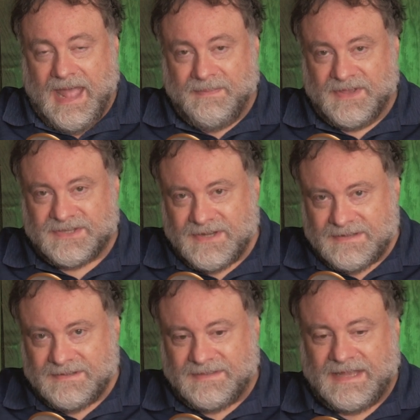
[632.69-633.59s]
And there's
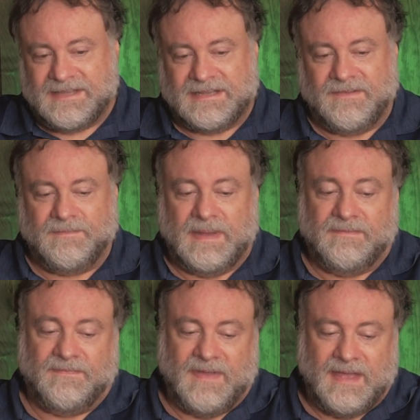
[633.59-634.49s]
certain things that have
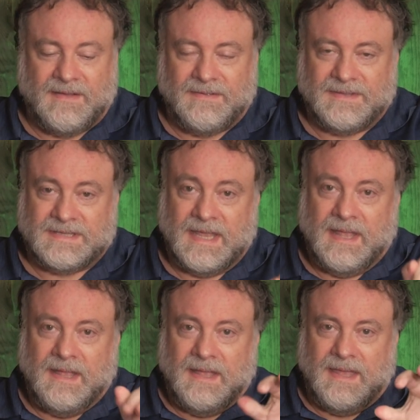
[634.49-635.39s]
been found
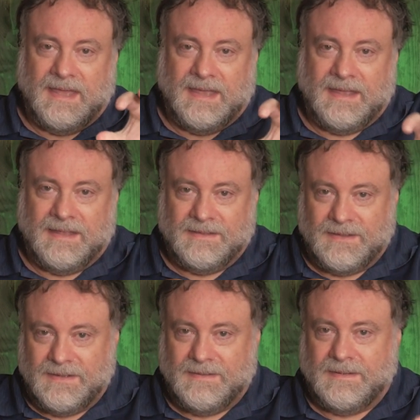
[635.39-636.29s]

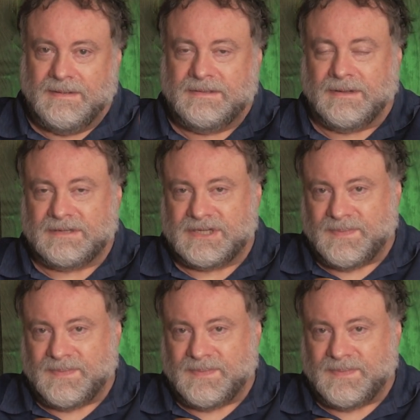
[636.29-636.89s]
in Dr.